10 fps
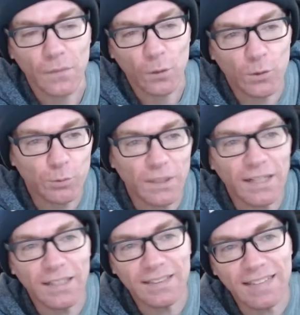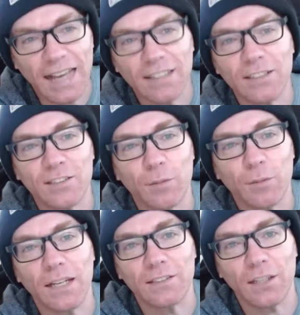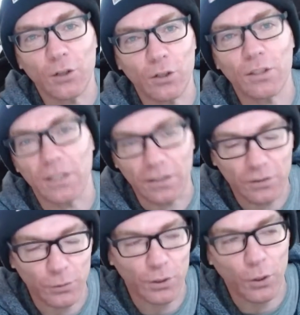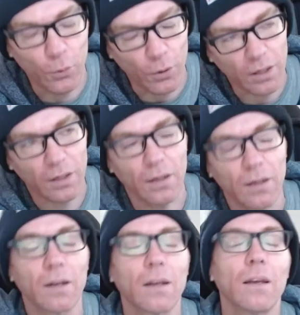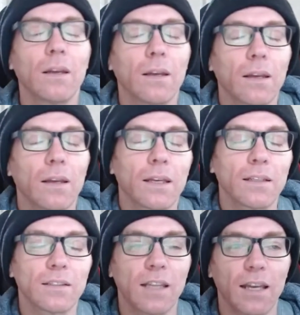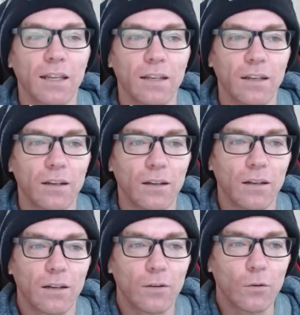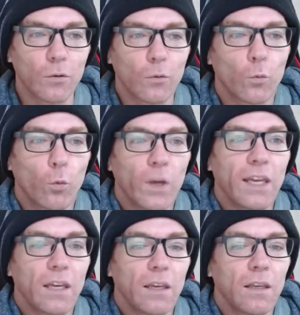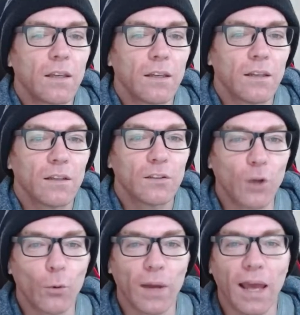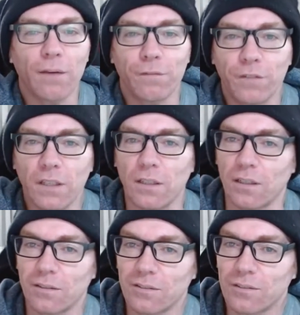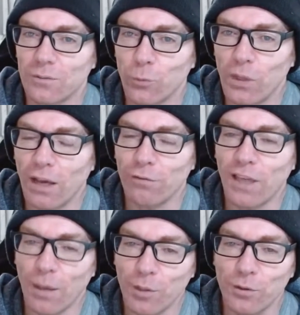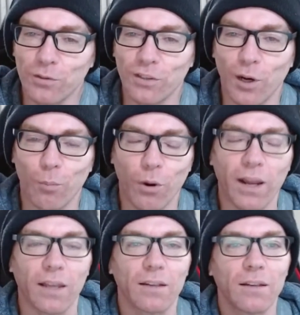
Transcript: which related exactly to something I'd said earlier to a coworker, is that we don't have feelings. We have chemicals in our brain.